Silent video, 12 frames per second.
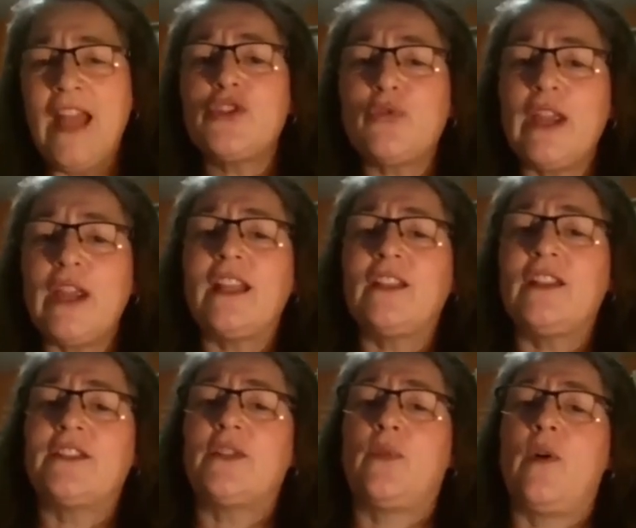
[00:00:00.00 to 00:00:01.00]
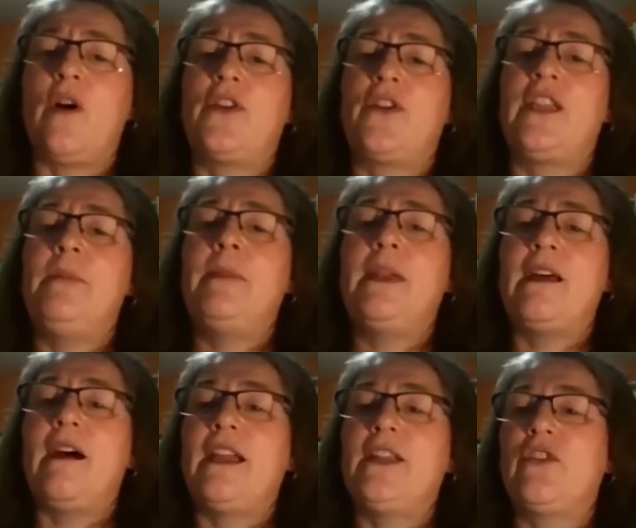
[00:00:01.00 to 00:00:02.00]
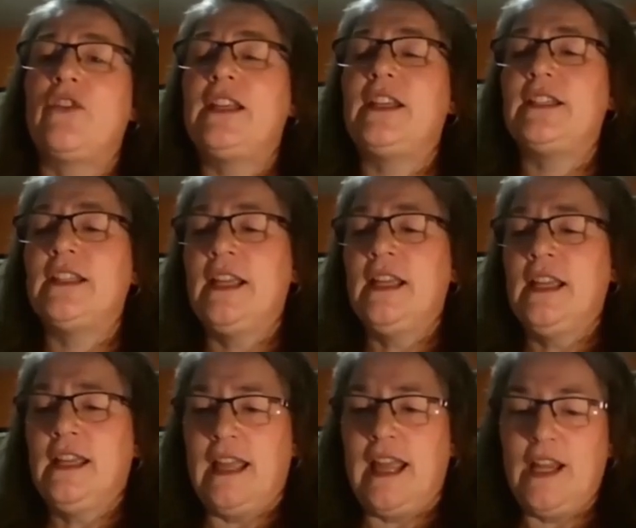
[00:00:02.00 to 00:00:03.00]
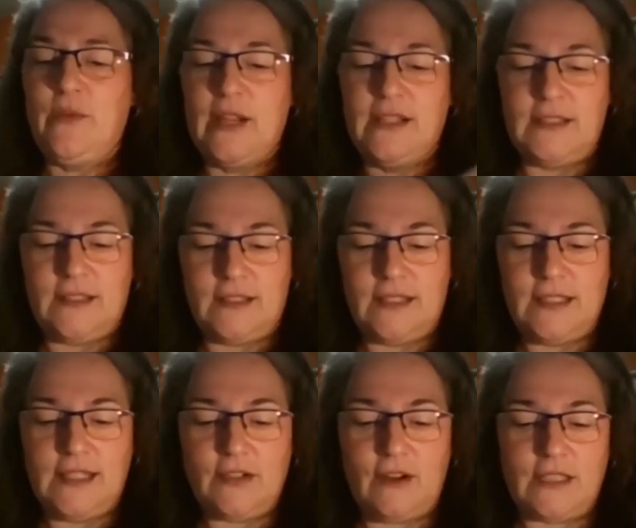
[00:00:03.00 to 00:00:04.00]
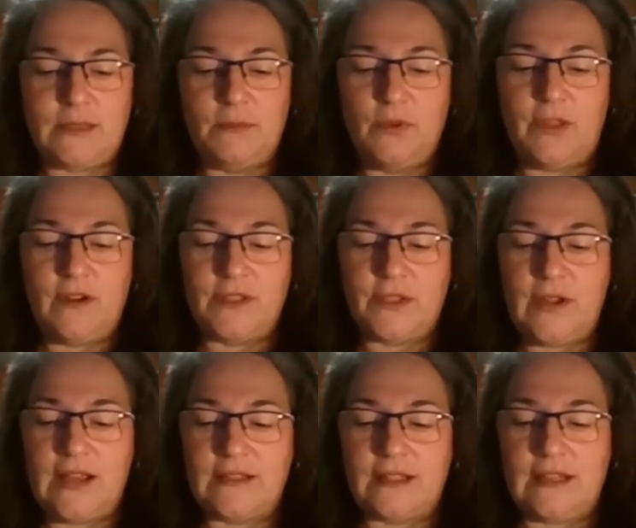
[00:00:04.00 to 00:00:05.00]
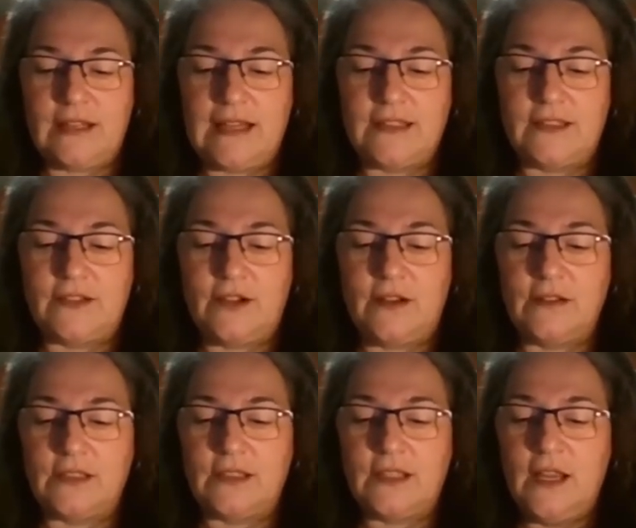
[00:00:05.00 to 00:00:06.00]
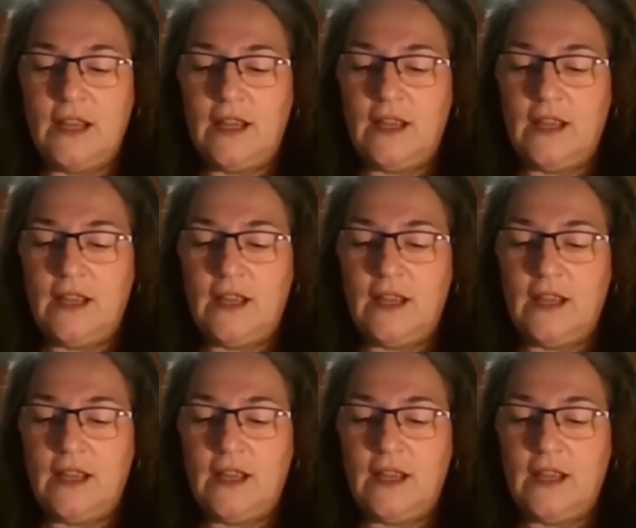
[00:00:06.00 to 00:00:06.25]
And drinking lots of water, keeping hydrated. Anyways, the detox smoothie also has Atlantic dulse,